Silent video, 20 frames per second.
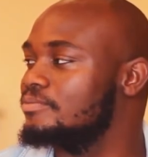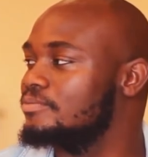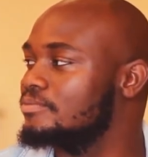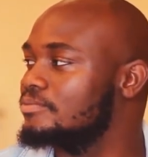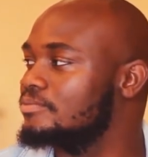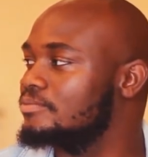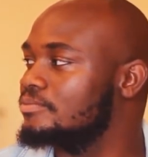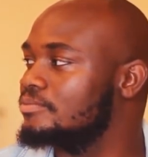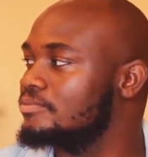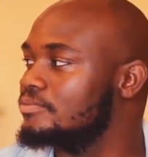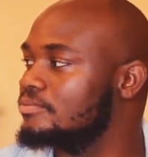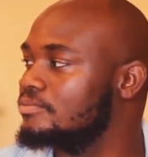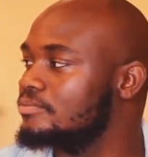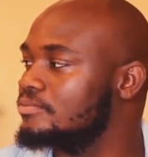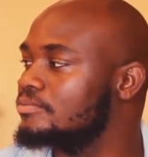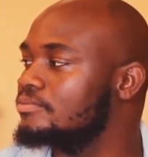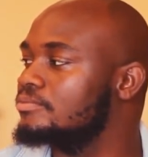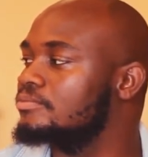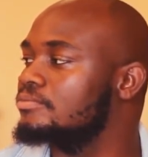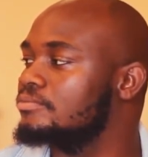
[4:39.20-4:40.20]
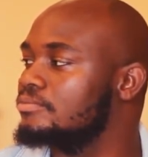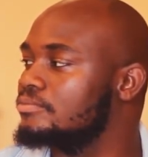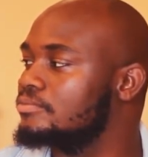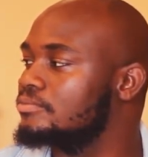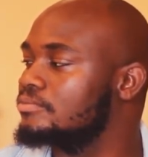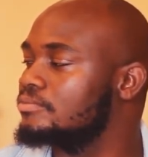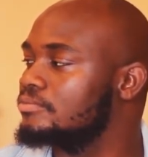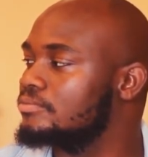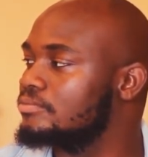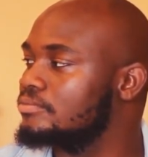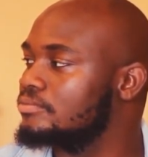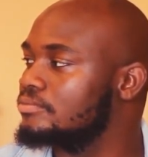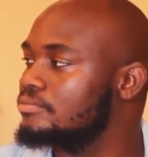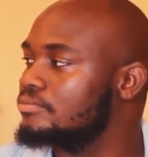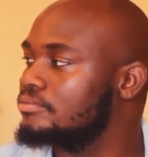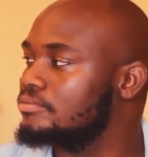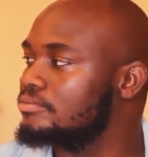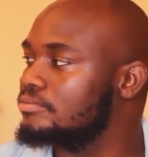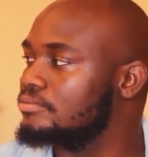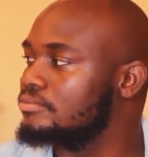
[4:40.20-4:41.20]

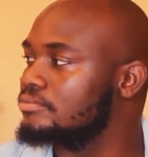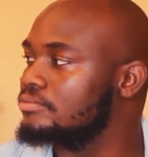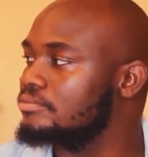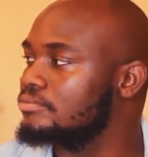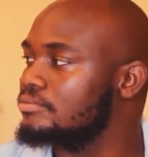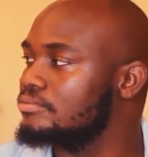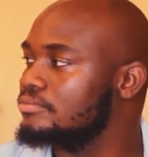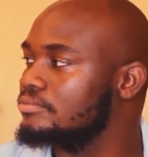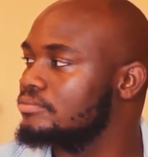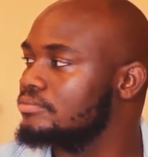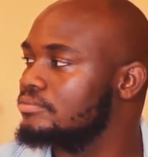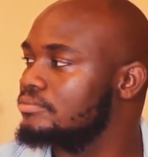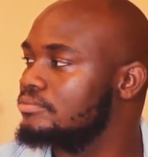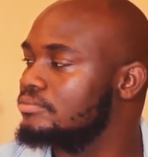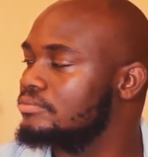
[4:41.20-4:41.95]
This person isn't speaking.